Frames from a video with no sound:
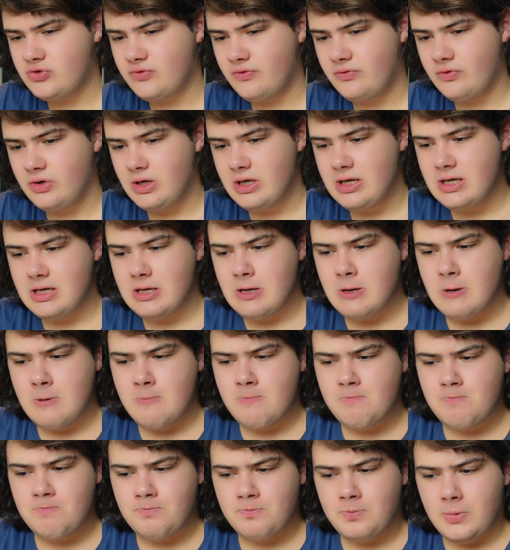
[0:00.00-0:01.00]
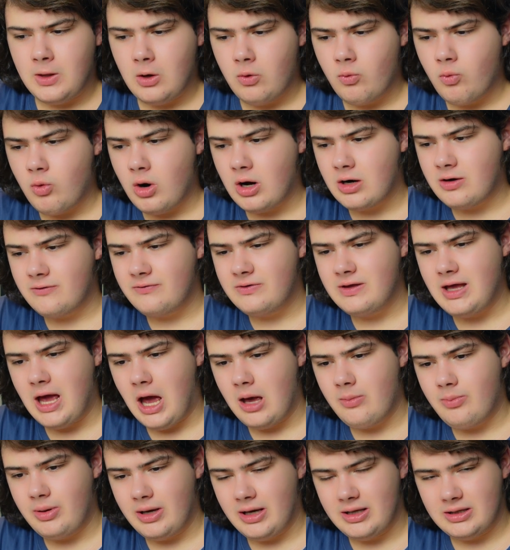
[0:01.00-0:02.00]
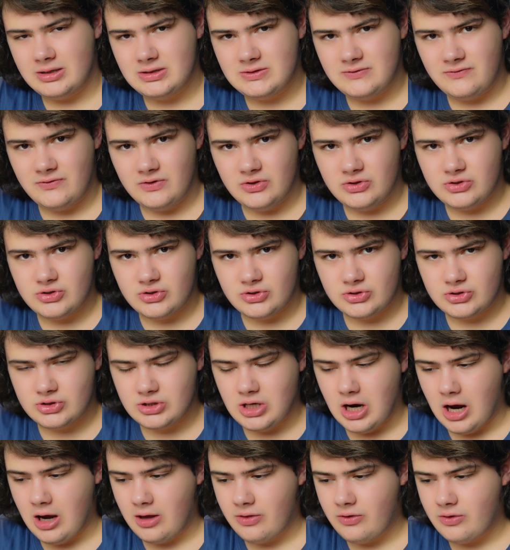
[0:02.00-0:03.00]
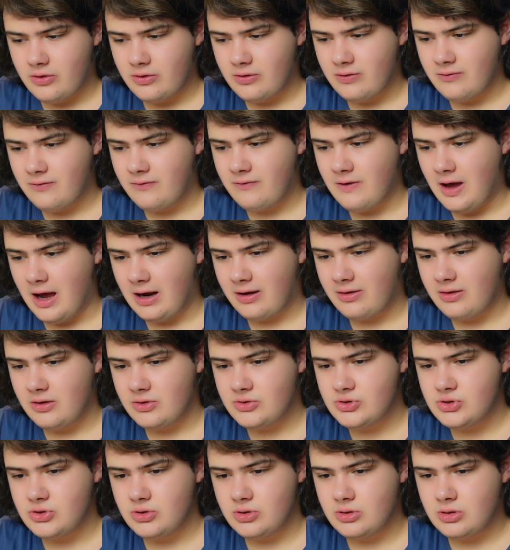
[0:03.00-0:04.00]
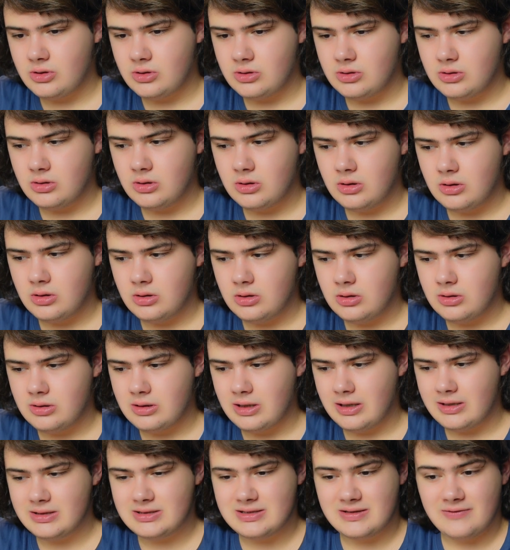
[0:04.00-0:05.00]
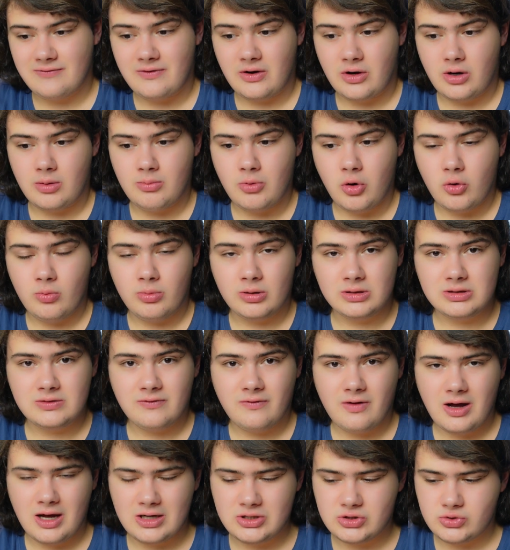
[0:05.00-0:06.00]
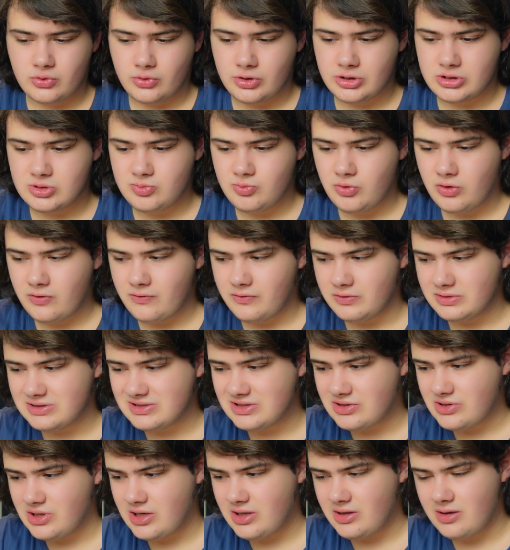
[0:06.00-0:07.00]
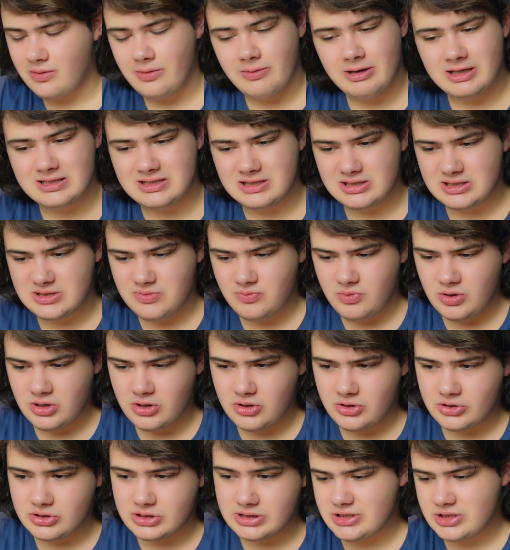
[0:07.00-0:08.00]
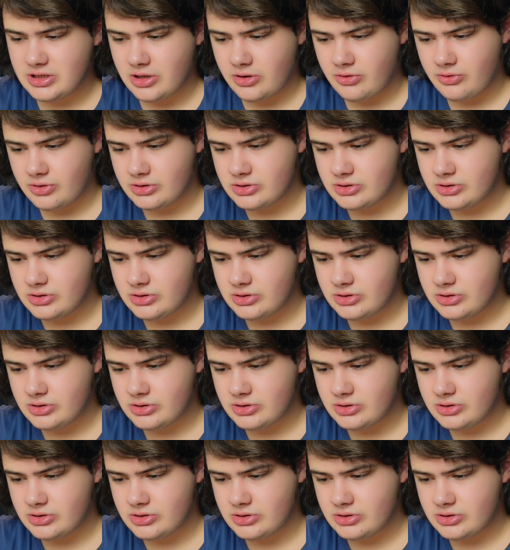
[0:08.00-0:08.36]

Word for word: of one of the iPad's features, either the fact that you can uh, that it's a very mobile device or it's a beautiful screen, the amazing speakers, etc.,